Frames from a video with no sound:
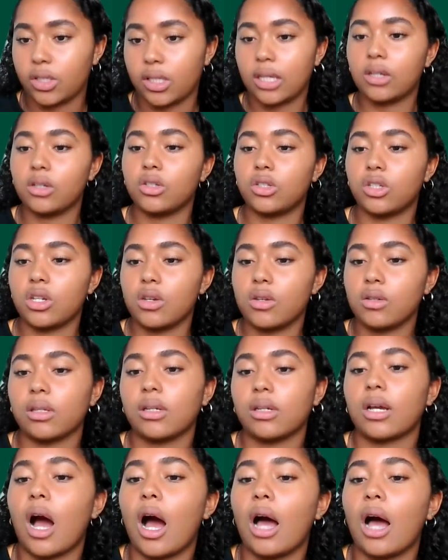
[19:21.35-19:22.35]
skills do you use
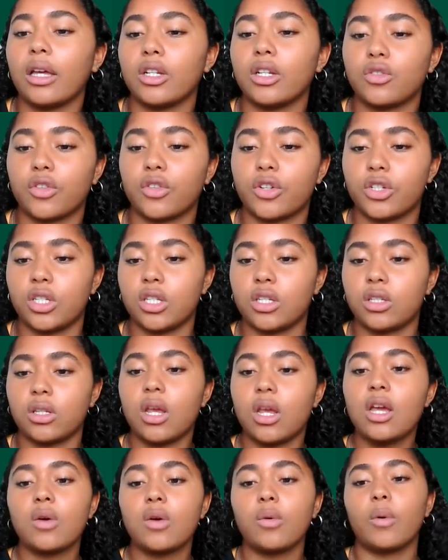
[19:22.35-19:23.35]
in college
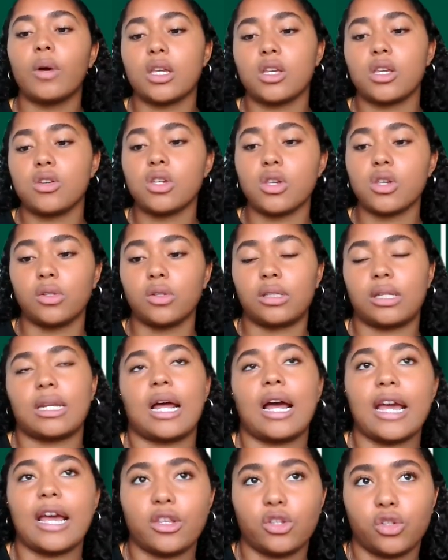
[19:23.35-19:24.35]
versus what you used in
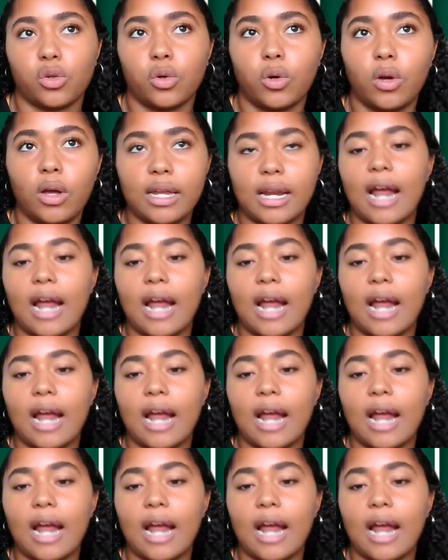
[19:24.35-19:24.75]
high school?